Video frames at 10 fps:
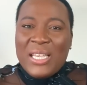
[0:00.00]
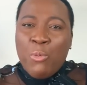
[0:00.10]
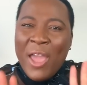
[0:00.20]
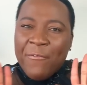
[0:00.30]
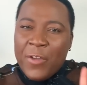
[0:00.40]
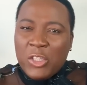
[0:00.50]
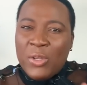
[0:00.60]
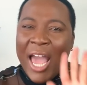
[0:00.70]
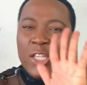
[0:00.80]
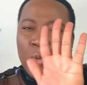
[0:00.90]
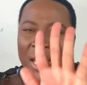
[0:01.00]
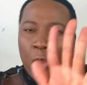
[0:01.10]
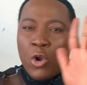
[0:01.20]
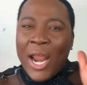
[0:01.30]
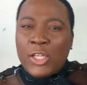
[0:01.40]
time we are featuring Ajua Loud
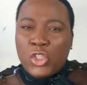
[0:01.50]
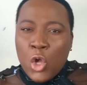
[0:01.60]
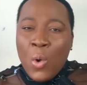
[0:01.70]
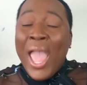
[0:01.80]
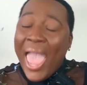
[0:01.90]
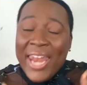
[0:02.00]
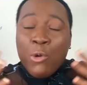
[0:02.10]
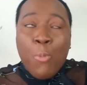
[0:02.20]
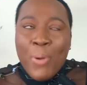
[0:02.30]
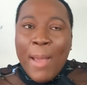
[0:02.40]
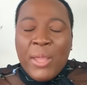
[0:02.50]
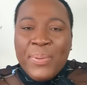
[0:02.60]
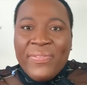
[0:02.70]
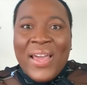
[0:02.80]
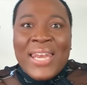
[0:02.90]
on our show, and it will probably
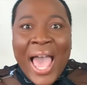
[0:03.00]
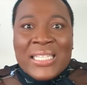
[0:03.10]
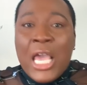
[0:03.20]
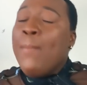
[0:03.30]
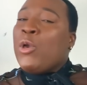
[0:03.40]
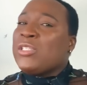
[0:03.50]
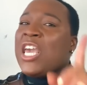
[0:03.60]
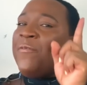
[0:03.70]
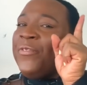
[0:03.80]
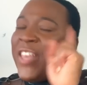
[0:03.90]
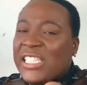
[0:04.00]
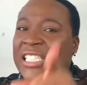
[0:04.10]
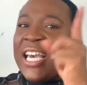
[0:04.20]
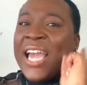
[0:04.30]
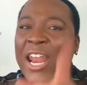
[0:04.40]
be the last, because if this is
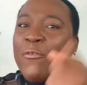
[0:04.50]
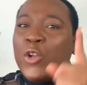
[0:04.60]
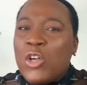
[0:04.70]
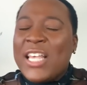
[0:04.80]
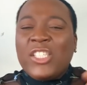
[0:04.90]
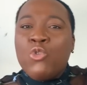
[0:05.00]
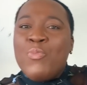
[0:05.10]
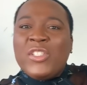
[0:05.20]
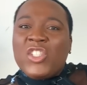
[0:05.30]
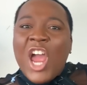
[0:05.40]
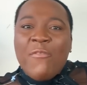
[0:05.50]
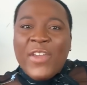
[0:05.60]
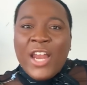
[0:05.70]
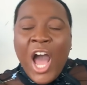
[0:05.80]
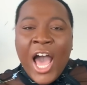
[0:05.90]
the kind of look that she will be
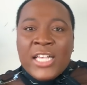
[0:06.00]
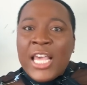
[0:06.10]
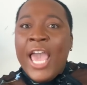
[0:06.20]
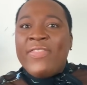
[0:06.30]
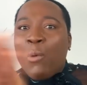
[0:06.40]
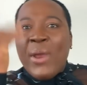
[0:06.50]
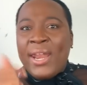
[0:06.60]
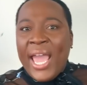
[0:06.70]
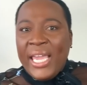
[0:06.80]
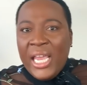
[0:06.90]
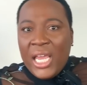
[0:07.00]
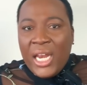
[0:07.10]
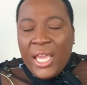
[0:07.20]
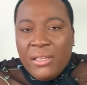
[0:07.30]
serving us, then we are not eating it.